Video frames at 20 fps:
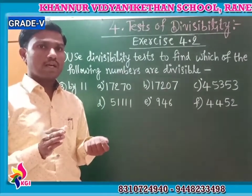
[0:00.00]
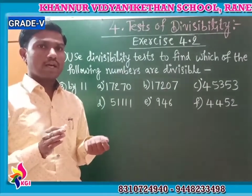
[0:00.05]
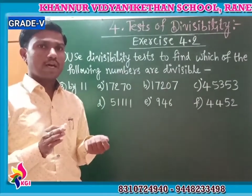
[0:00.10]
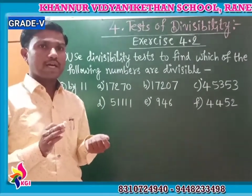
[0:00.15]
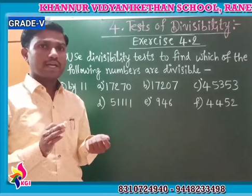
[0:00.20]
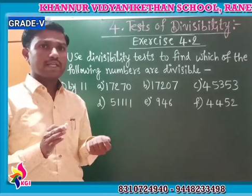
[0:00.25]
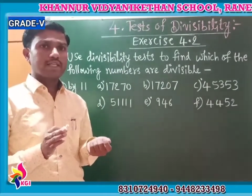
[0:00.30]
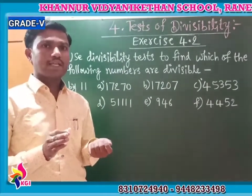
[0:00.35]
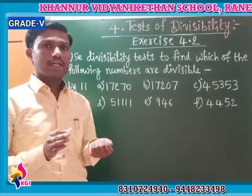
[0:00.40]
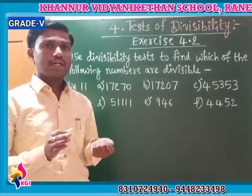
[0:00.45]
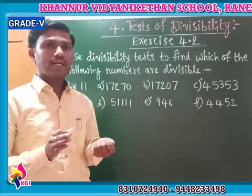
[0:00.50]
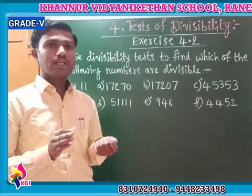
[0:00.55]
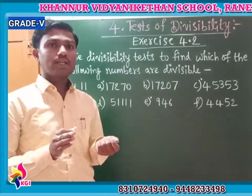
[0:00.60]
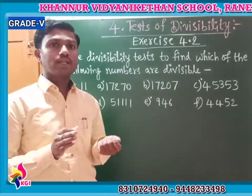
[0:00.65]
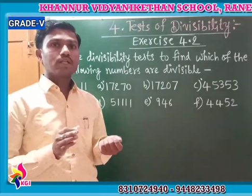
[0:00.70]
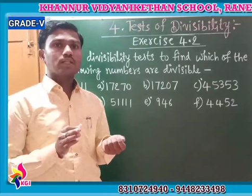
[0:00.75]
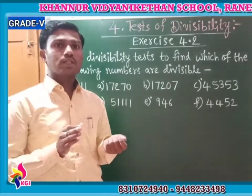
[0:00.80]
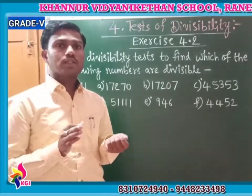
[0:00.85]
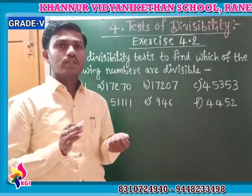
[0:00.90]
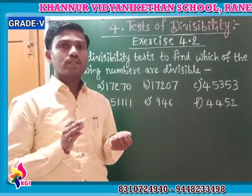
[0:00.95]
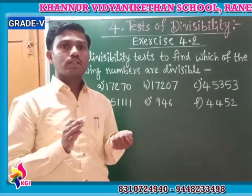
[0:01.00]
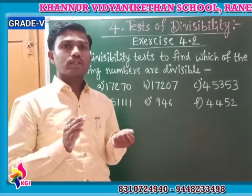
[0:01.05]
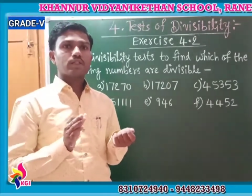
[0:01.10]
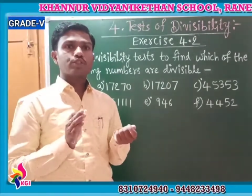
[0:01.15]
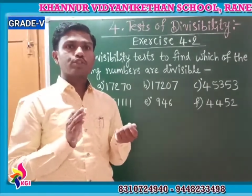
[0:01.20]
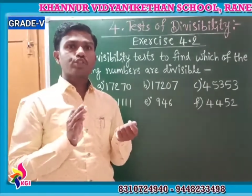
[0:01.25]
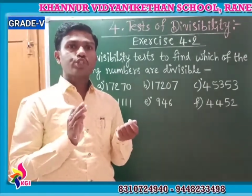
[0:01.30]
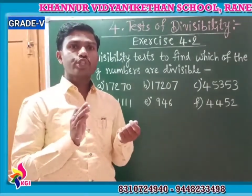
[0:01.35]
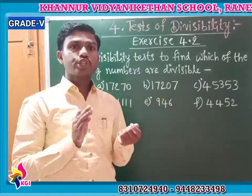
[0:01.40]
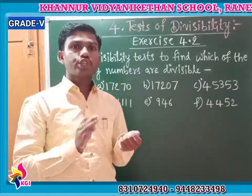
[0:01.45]
either
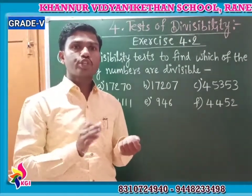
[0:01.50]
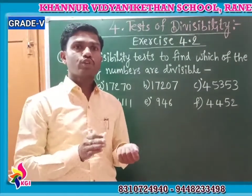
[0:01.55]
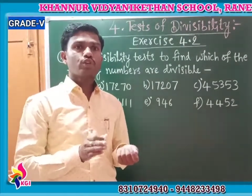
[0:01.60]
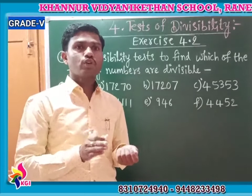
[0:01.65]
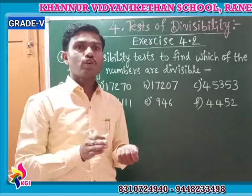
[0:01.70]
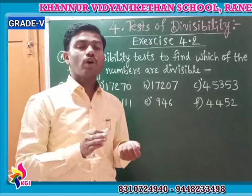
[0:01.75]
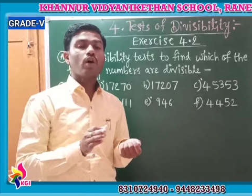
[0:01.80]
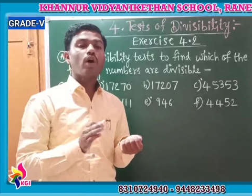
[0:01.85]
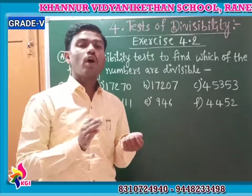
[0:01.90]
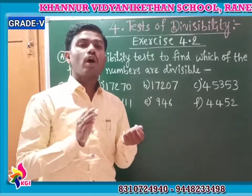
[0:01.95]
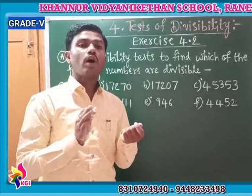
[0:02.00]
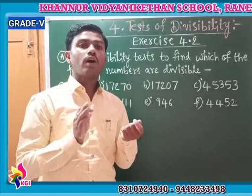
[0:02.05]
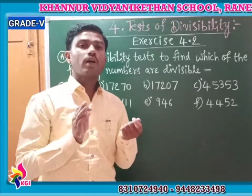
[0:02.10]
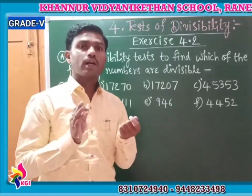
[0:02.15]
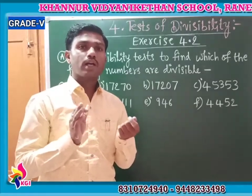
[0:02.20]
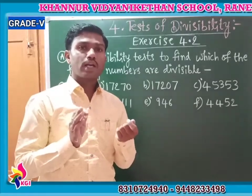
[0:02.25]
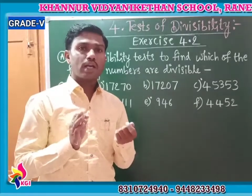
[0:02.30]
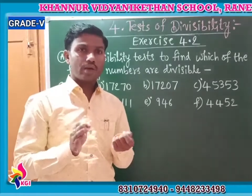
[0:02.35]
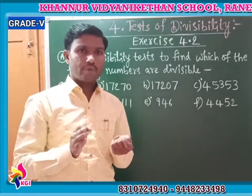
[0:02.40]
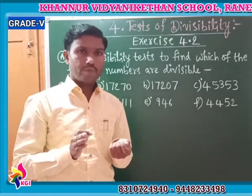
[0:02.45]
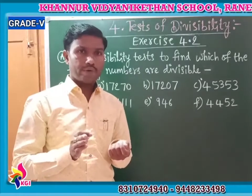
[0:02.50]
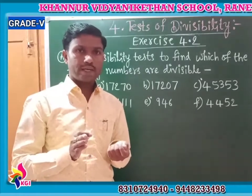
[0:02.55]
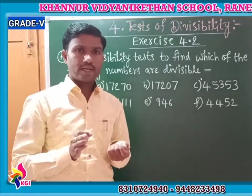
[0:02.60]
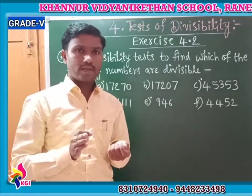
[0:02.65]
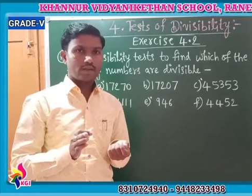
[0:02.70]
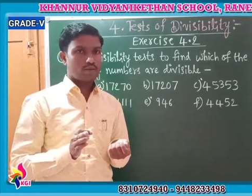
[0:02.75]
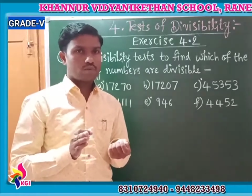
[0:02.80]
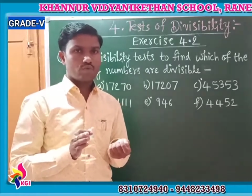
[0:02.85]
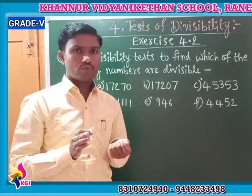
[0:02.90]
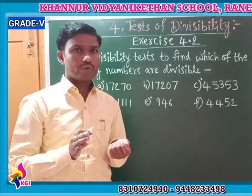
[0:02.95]
0 or
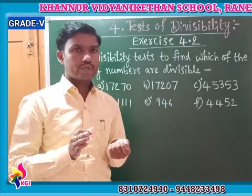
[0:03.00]
11.